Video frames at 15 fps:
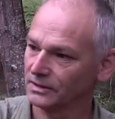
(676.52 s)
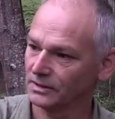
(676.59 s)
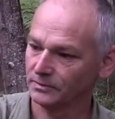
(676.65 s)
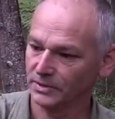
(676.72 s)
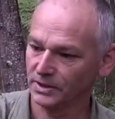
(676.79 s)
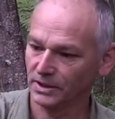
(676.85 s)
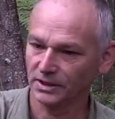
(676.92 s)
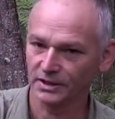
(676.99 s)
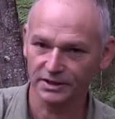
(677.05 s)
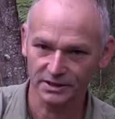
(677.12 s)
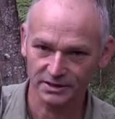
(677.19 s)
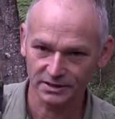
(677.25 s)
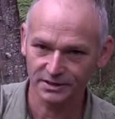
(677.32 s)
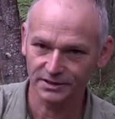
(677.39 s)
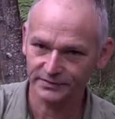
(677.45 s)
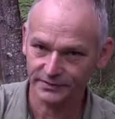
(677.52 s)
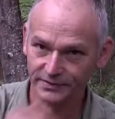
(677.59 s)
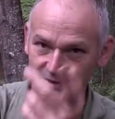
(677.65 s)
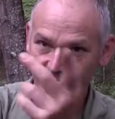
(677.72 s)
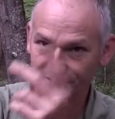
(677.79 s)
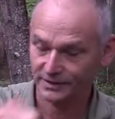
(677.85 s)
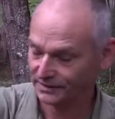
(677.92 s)
Got my LED for
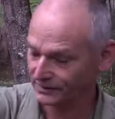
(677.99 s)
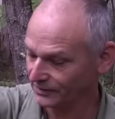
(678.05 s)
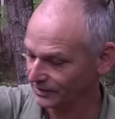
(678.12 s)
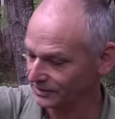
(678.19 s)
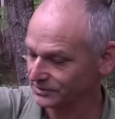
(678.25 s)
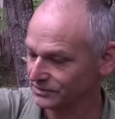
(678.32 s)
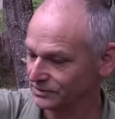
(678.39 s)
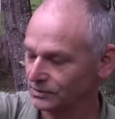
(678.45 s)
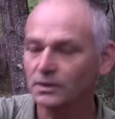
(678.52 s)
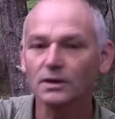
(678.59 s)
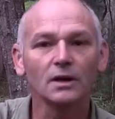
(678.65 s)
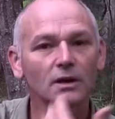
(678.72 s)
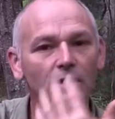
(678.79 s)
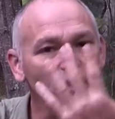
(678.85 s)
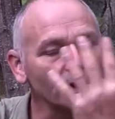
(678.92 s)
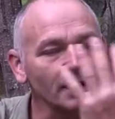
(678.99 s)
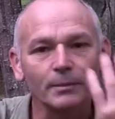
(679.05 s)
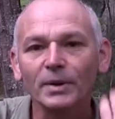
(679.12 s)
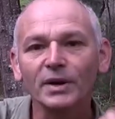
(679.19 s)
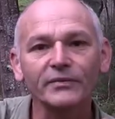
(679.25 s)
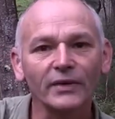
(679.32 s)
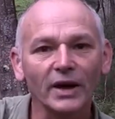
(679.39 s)
the light to light up
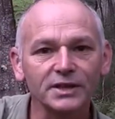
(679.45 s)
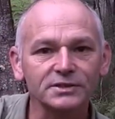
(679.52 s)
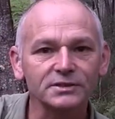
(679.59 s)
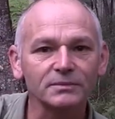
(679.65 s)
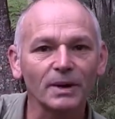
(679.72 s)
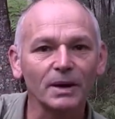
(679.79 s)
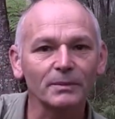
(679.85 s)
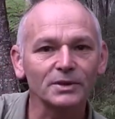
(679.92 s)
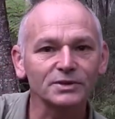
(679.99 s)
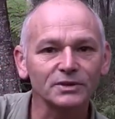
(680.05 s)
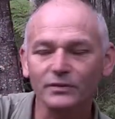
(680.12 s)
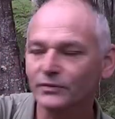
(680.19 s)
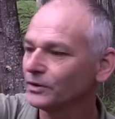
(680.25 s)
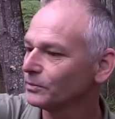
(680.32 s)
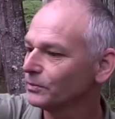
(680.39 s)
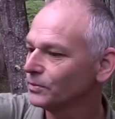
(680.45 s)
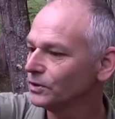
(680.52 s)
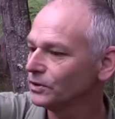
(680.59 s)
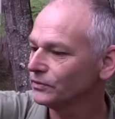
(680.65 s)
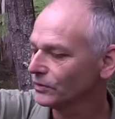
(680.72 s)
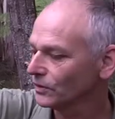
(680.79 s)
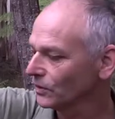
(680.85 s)
my face and make myself look
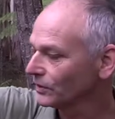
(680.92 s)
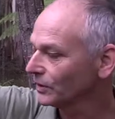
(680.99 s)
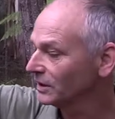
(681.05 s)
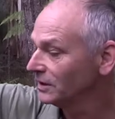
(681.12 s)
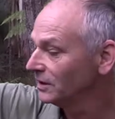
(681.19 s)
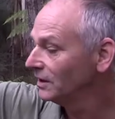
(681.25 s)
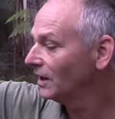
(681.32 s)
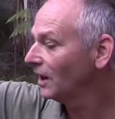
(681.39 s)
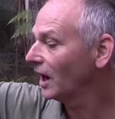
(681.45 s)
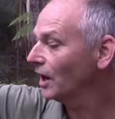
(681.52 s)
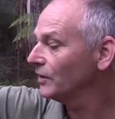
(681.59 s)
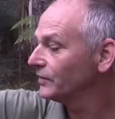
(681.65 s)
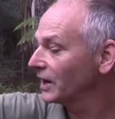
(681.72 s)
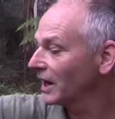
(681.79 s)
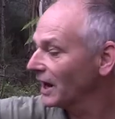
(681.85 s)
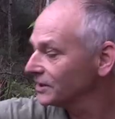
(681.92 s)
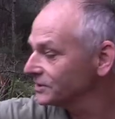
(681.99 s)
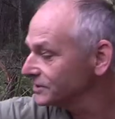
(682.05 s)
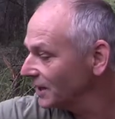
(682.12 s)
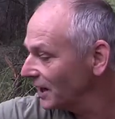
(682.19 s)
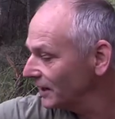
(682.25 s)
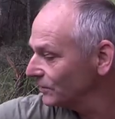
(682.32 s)
beautiful on an
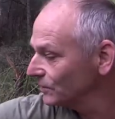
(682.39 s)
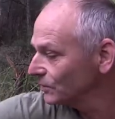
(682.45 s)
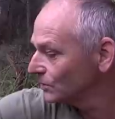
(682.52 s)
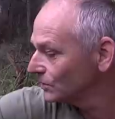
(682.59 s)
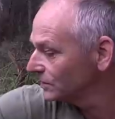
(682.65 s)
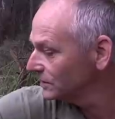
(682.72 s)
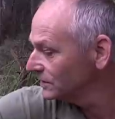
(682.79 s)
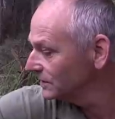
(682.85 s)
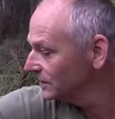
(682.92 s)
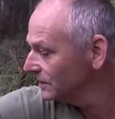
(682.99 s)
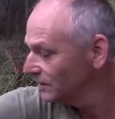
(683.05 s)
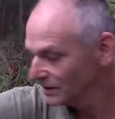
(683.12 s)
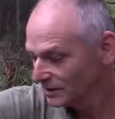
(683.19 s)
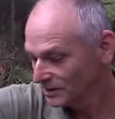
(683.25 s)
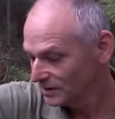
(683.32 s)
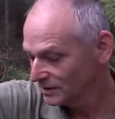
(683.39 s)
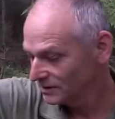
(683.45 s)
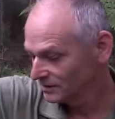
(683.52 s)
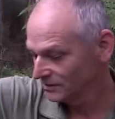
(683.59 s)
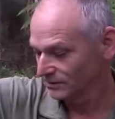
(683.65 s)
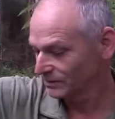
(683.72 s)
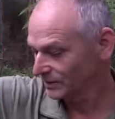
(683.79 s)
overcast day or
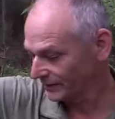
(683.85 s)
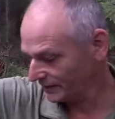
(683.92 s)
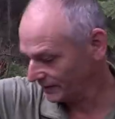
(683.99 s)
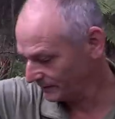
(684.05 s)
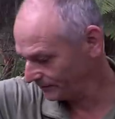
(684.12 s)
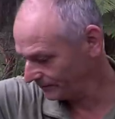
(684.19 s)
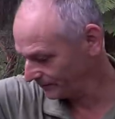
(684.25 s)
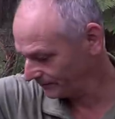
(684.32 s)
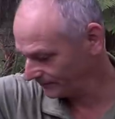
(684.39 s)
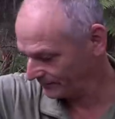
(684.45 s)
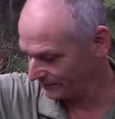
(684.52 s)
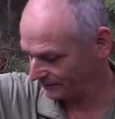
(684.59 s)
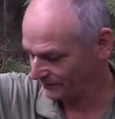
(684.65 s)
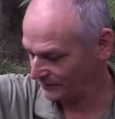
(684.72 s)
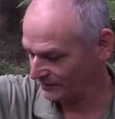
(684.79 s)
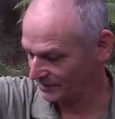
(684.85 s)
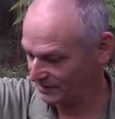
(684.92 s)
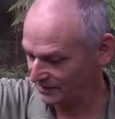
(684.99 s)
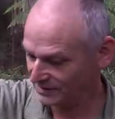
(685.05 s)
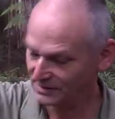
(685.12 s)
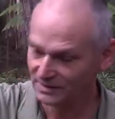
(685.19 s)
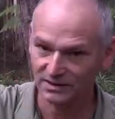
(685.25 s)
whatever.
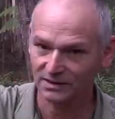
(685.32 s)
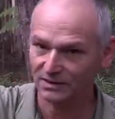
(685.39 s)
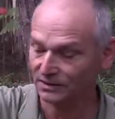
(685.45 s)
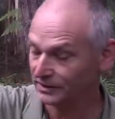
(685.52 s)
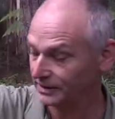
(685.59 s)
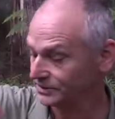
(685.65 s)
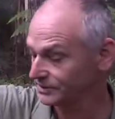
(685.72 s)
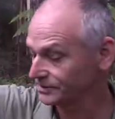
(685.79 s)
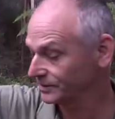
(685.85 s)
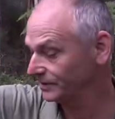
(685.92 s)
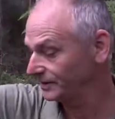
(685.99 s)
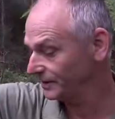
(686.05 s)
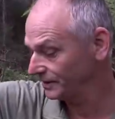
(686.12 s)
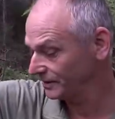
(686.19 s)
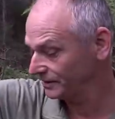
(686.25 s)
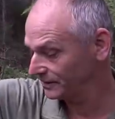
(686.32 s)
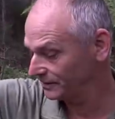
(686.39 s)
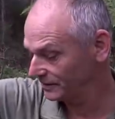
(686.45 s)
A lens planner.